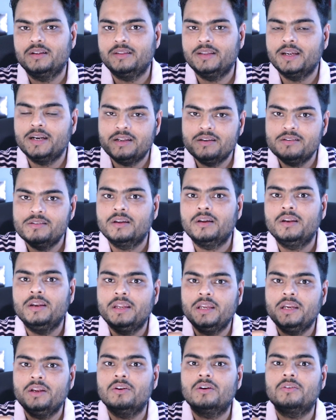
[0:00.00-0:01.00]
That is the
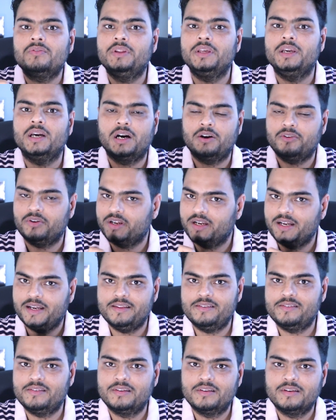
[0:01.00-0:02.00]
need of the hour,
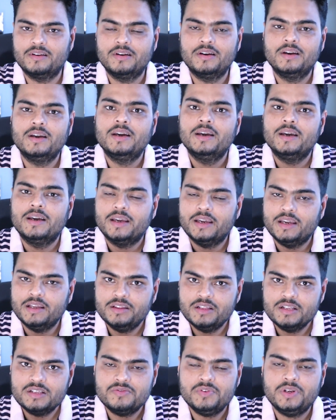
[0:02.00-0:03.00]
guys.
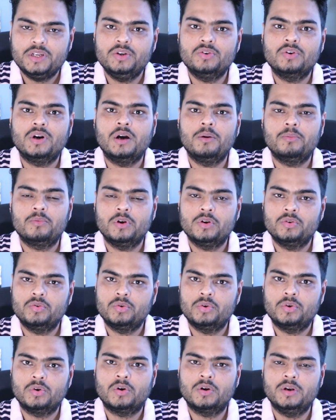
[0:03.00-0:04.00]
In this video, I'm going
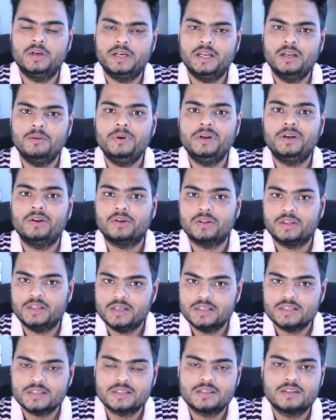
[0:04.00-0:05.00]
to talk a little bit on
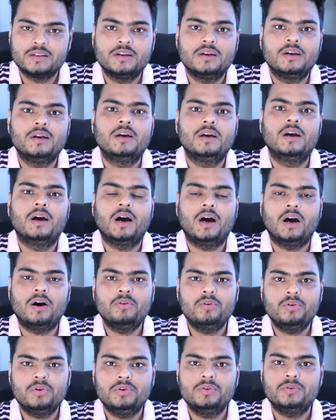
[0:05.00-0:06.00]
this.
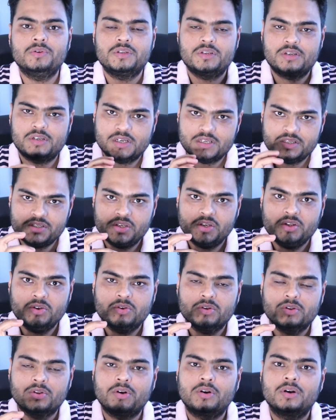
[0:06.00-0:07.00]
How do you structure
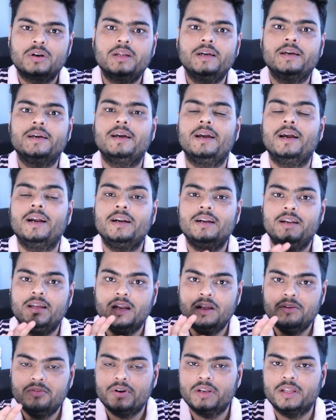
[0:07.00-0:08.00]
your thought and
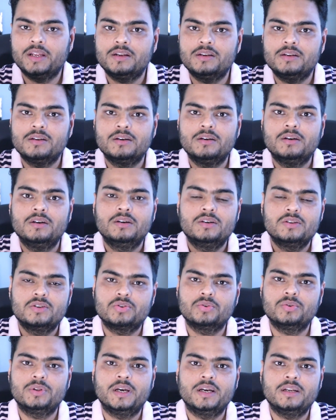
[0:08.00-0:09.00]
deliver it
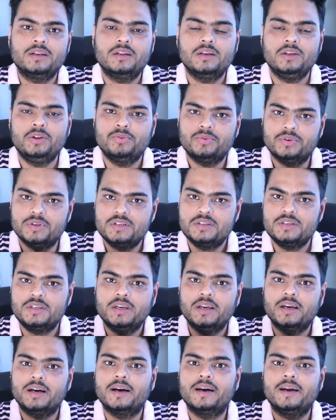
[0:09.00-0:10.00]
so that you
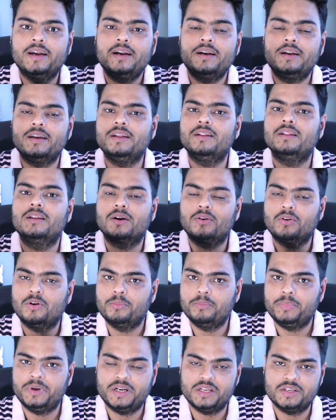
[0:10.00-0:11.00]
stay ahead in the
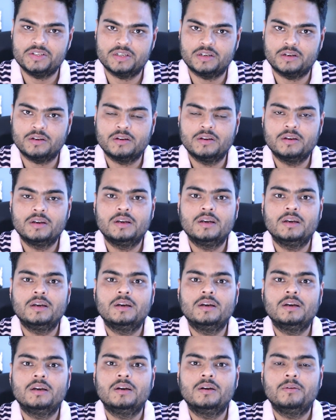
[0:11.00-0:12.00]
competition?
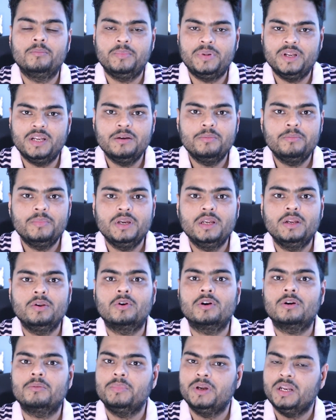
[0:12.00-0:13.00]
Believe me,
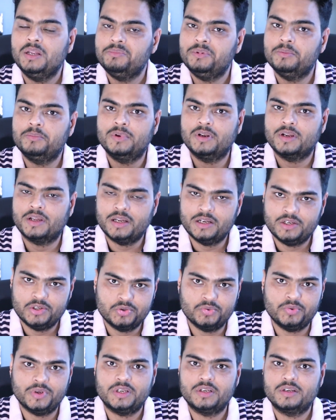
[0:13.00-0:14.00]
not many people can
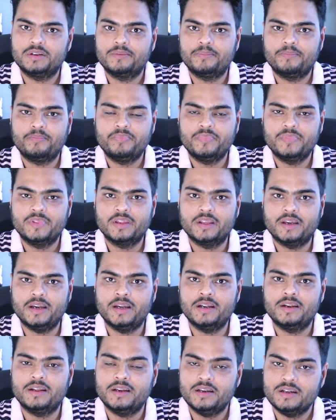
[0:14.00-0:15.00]
do it.
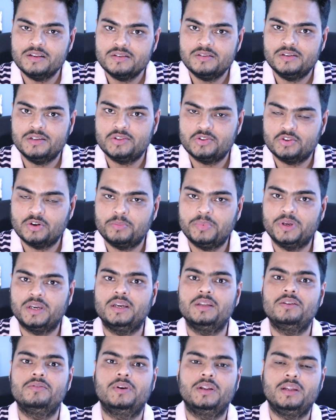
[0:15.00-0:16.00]
And hence, this
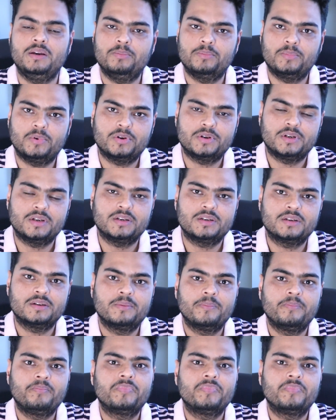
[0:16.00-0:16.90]
topic is very important.